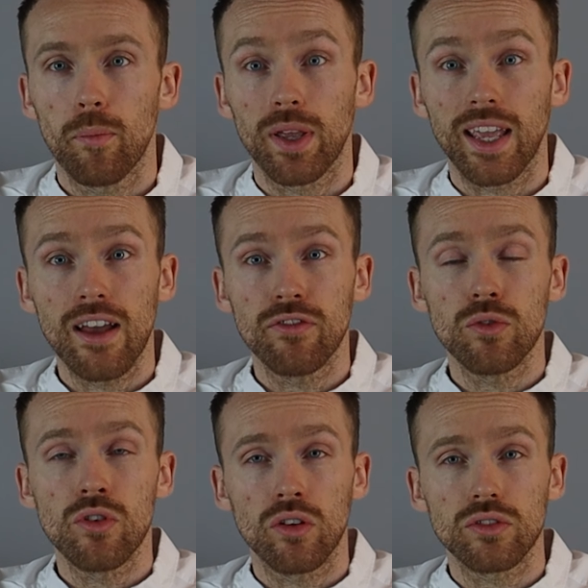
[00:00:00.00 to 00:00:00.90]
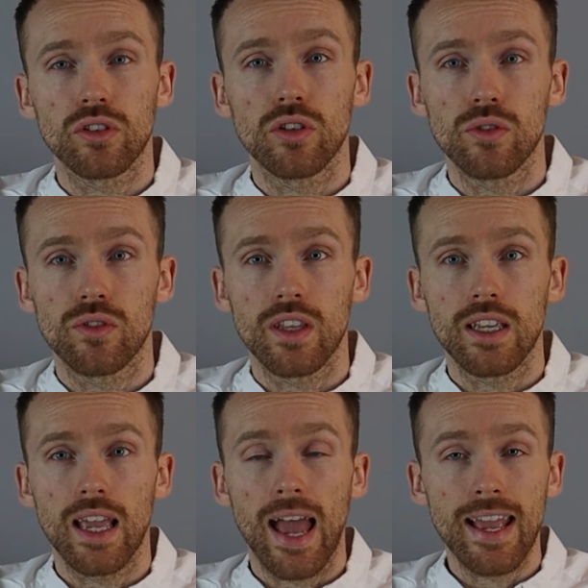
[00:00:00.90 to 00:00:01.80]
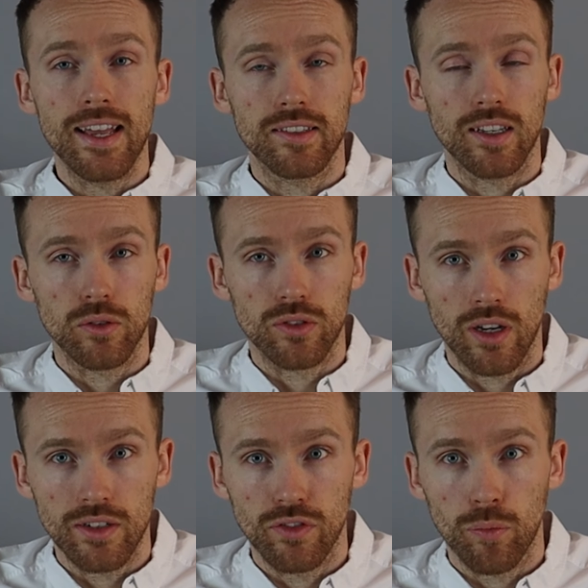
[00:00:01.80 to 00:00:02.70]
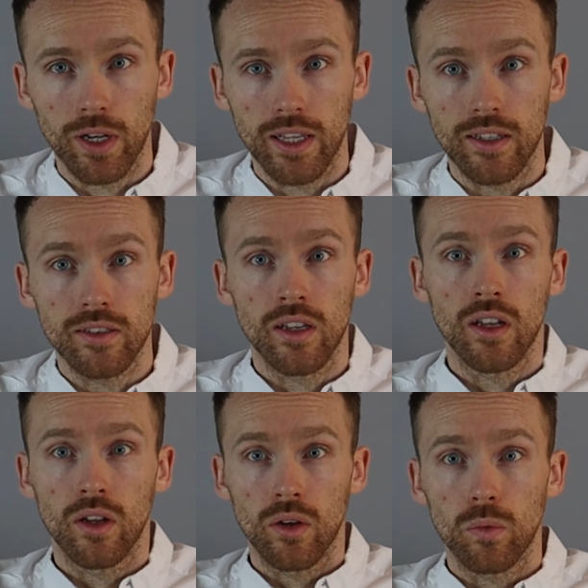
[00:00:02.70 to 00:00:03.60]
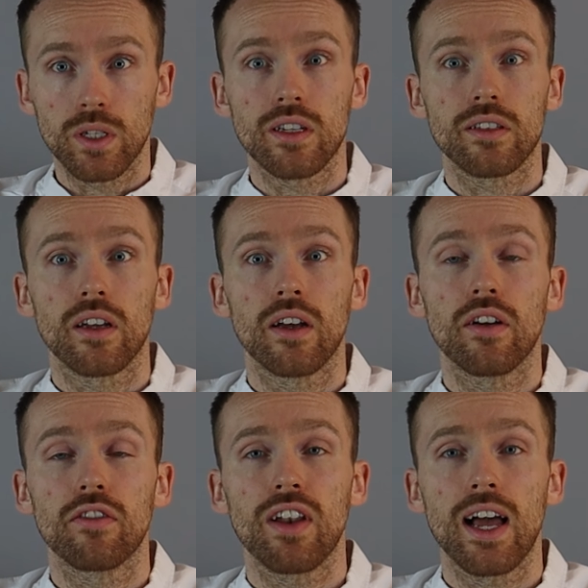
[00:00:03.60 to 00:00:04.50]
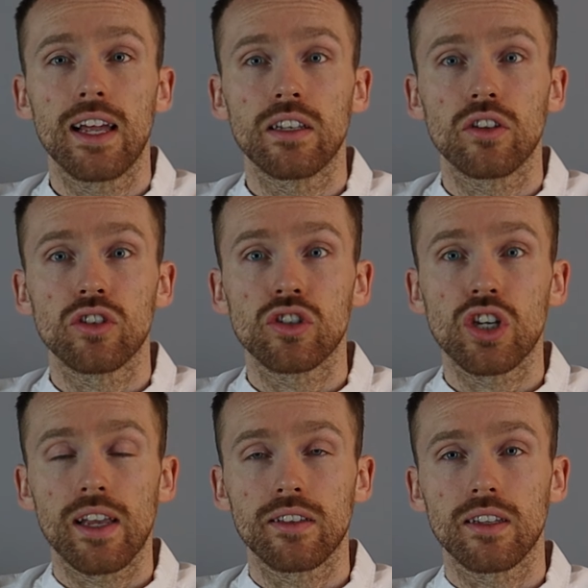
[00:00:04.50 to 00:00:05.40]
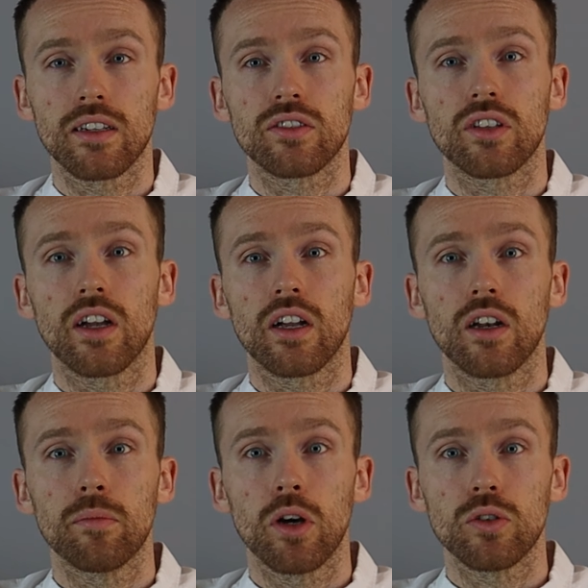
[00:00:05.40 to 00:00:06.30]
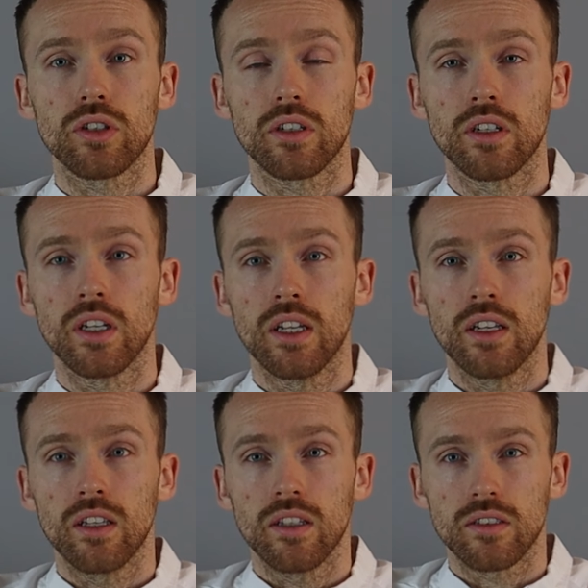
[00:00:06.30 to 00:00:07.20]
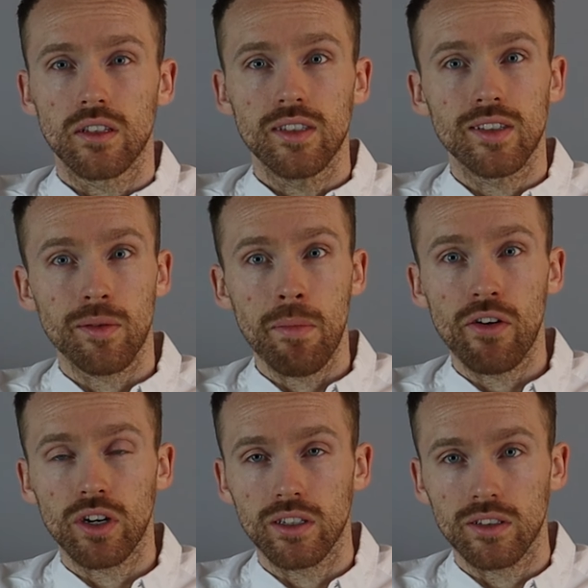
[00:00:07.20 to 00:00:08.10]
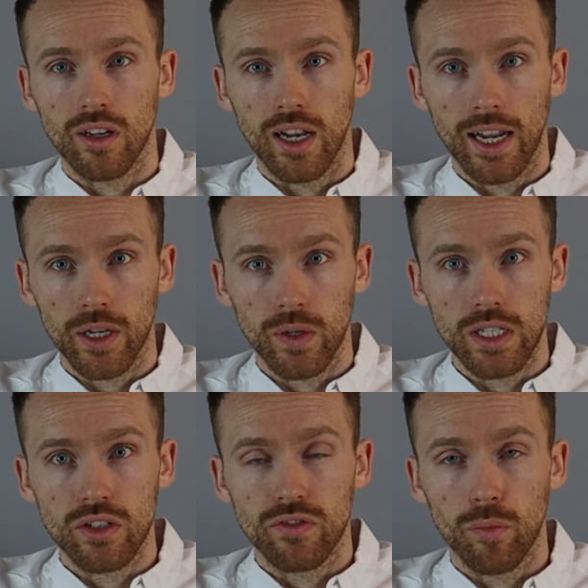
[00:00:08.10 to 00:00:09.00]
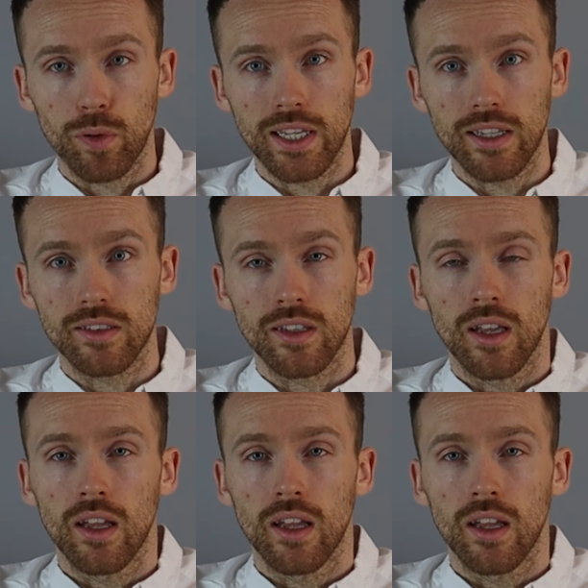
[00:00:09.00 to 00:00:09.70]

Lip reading: Be careful not to use the ASL sign for please, which is a flat hand on your chest in a circular motion. So this is American Sign Language for please.